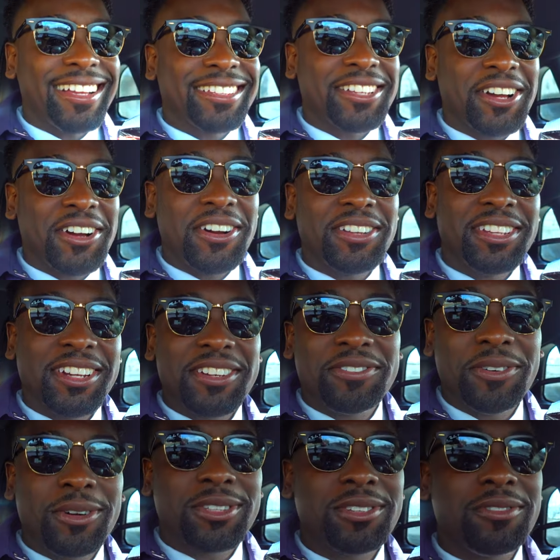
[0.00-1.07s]
So I'm looking
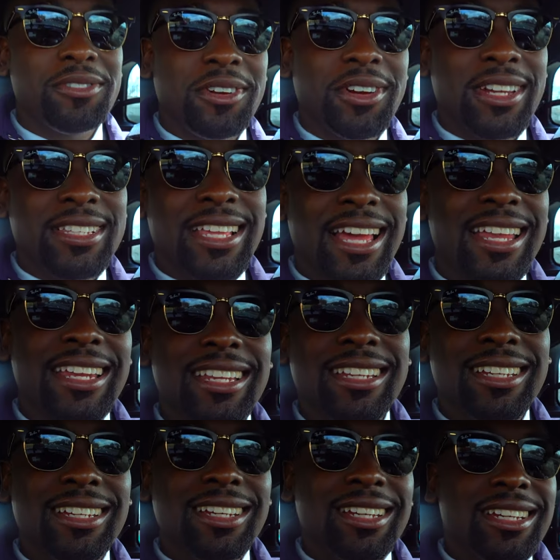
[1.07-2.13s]
forward to it. Very excited.
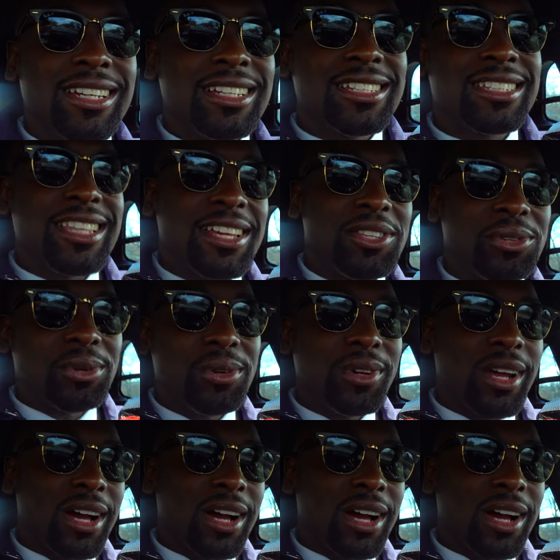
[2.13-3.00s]
Stay tuned.